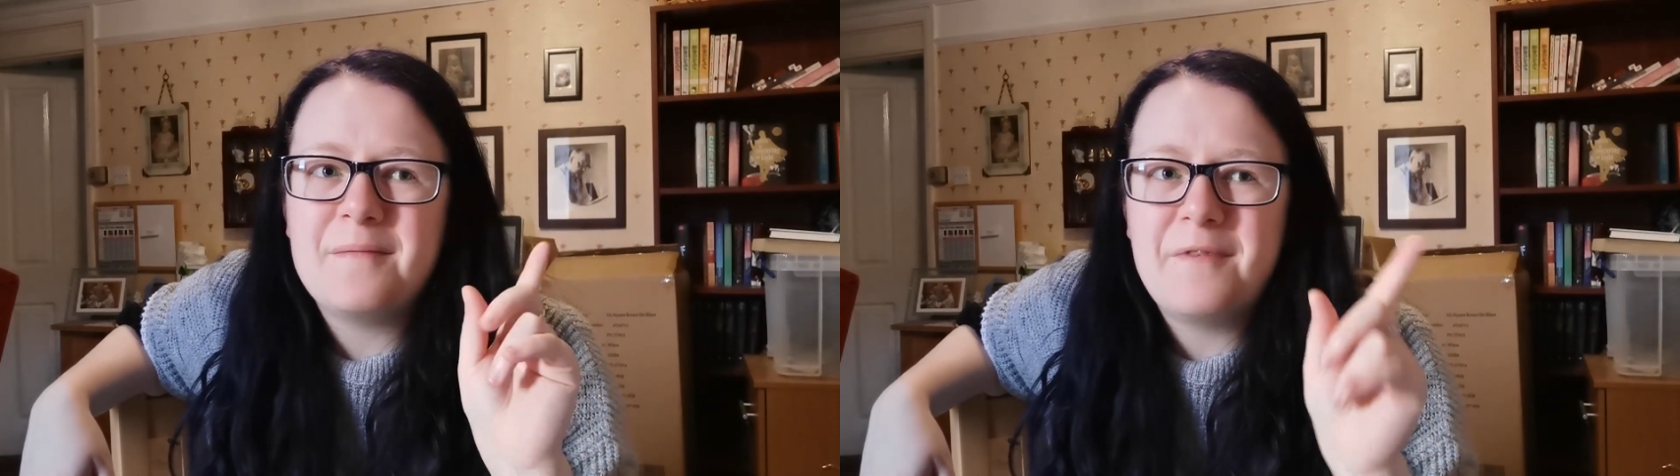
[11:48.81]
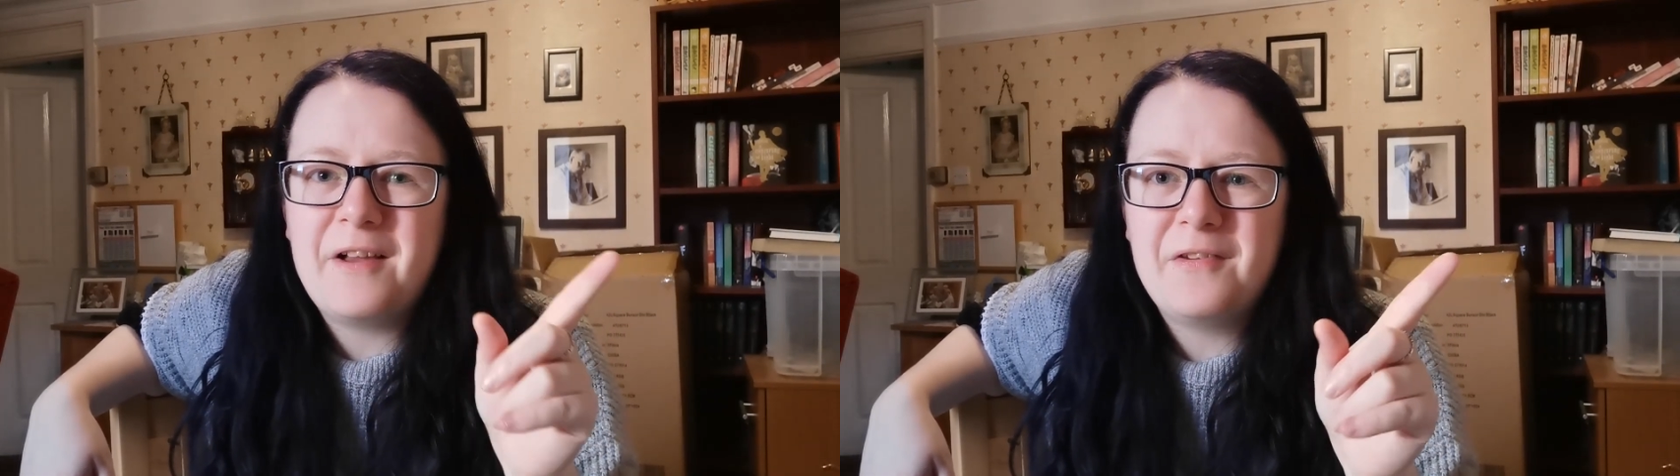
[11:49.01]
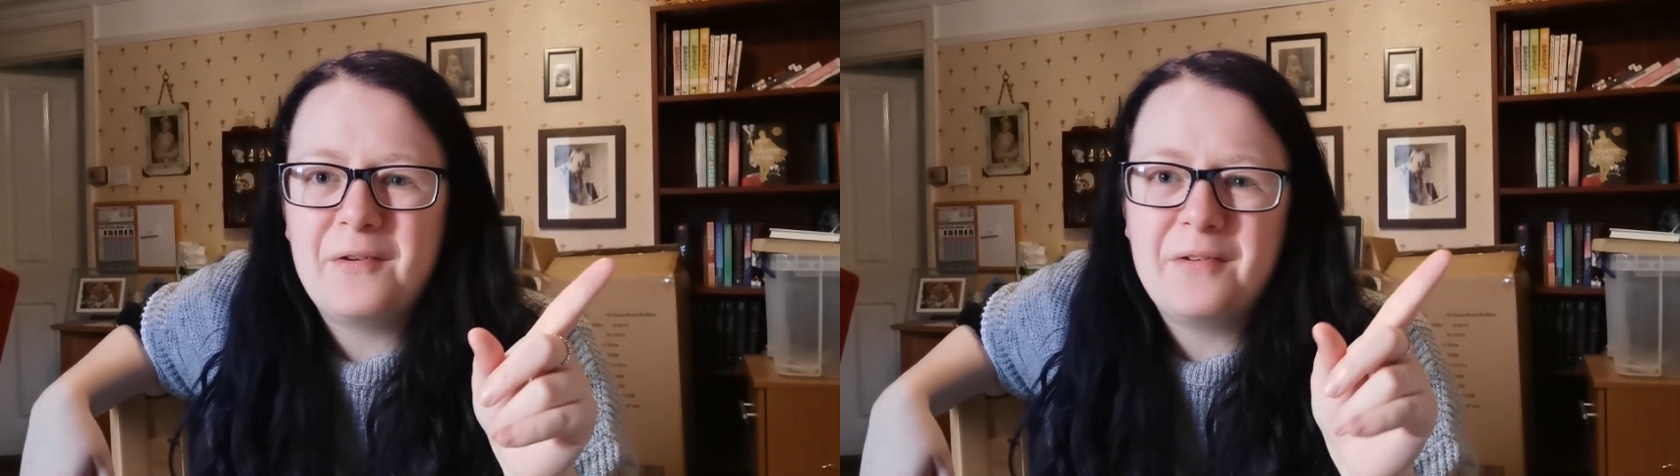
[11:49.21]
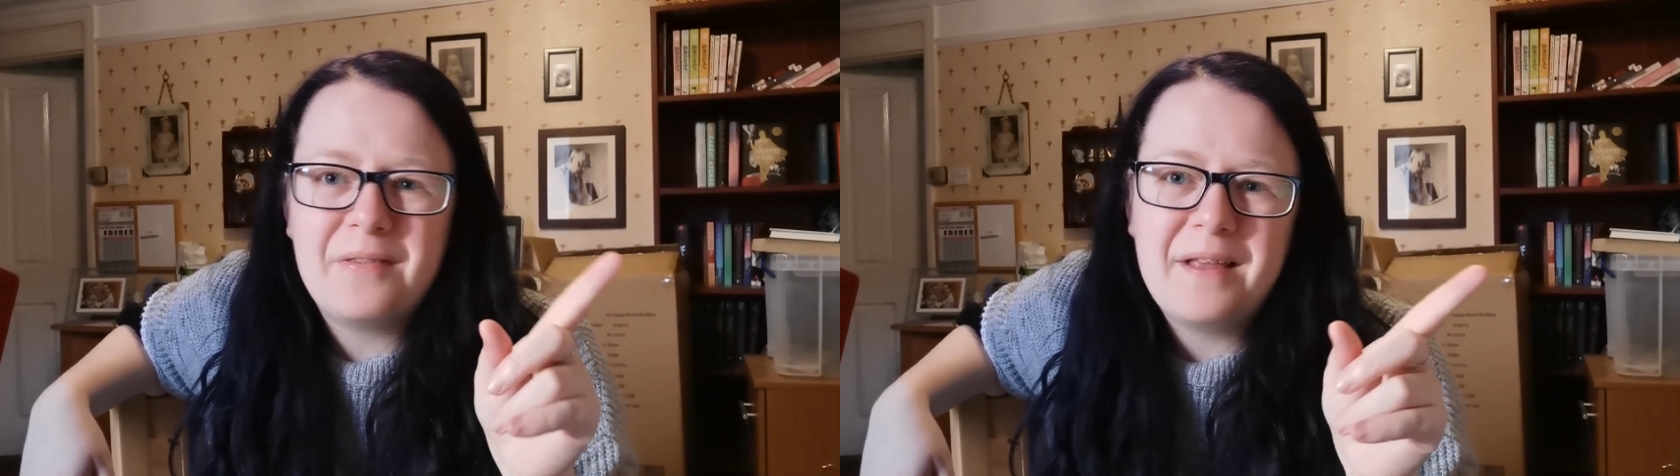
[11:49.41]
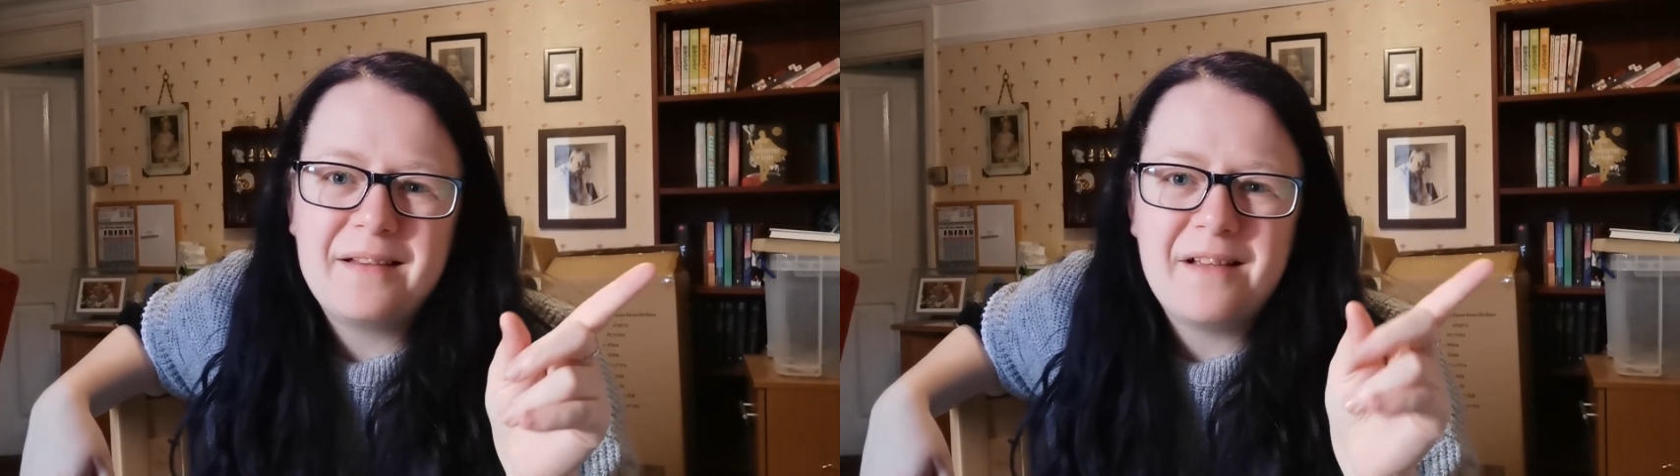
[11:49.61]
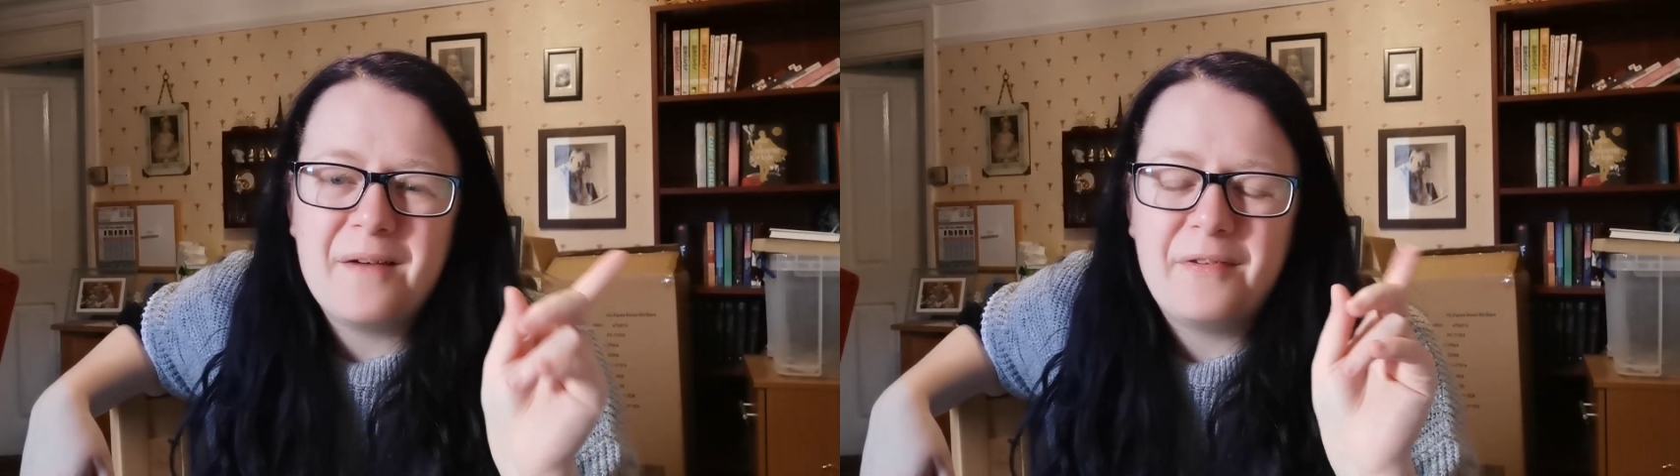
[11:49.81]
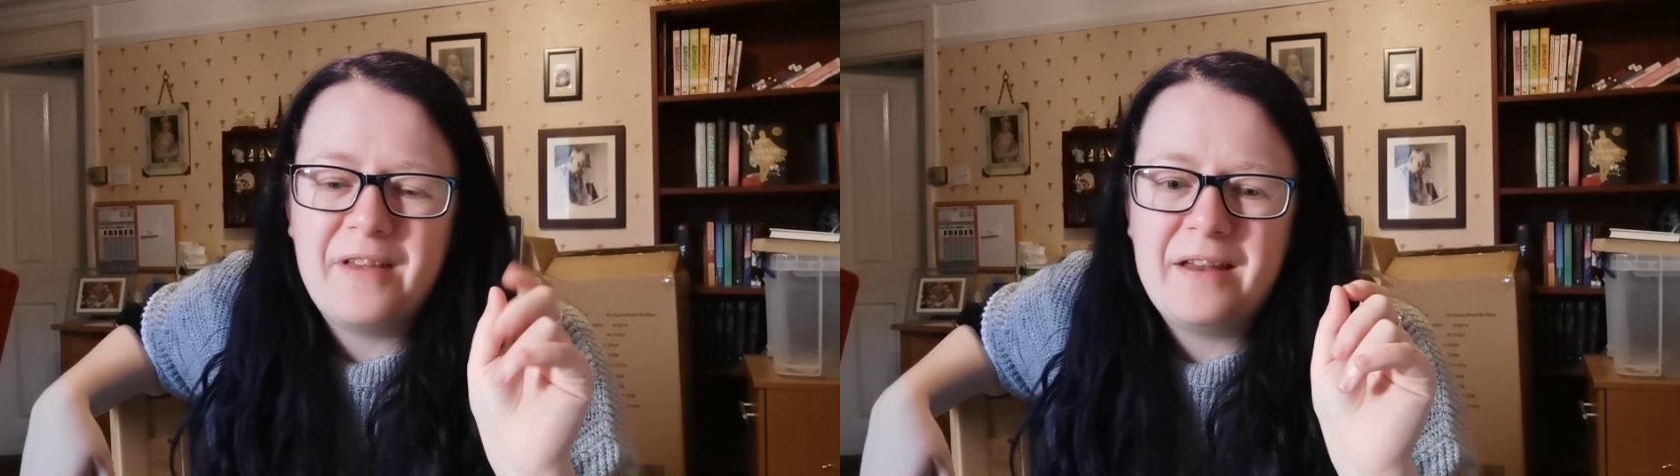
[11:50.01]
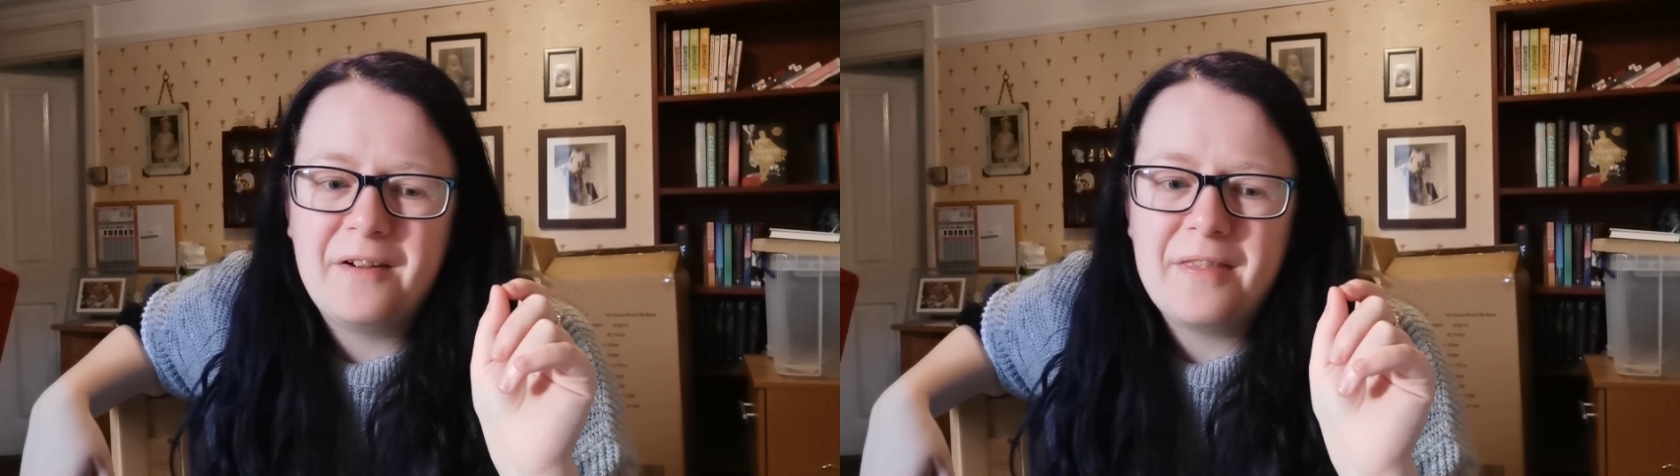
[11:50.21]
and vessels and things that I've
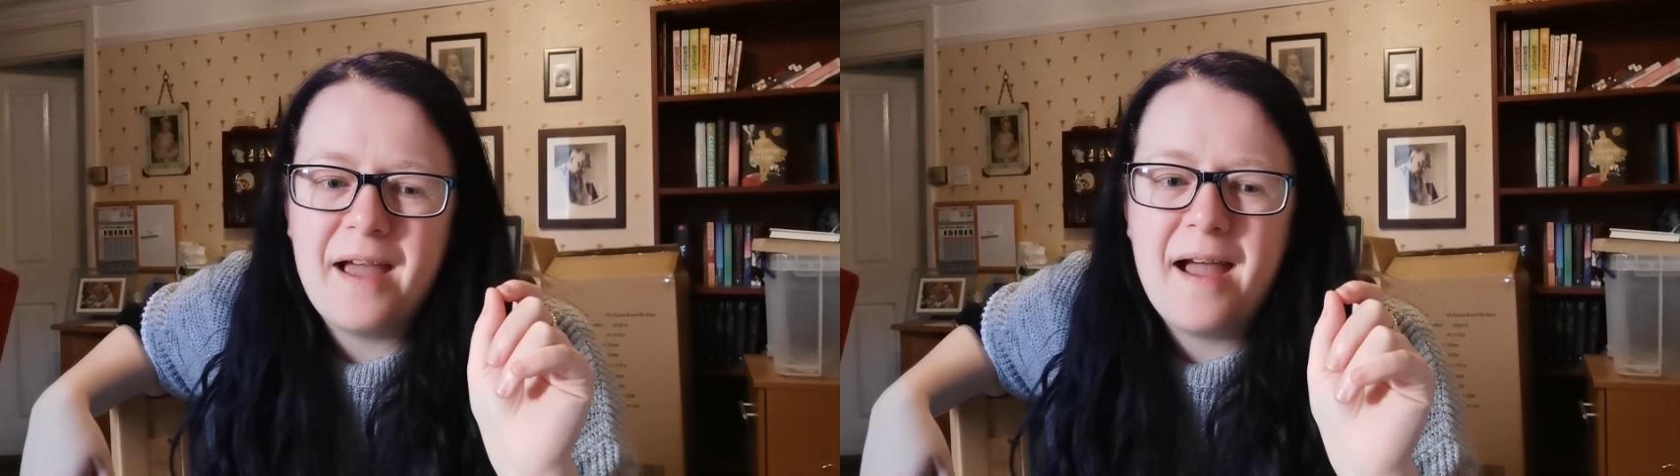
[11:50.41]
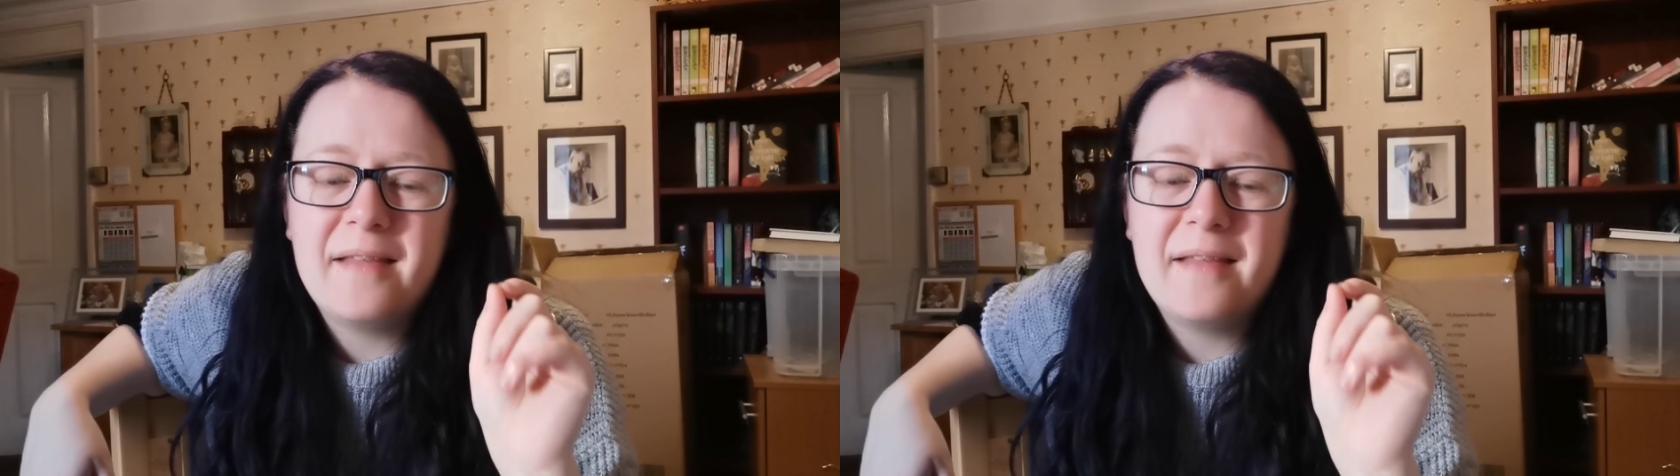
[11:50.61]
seen on there.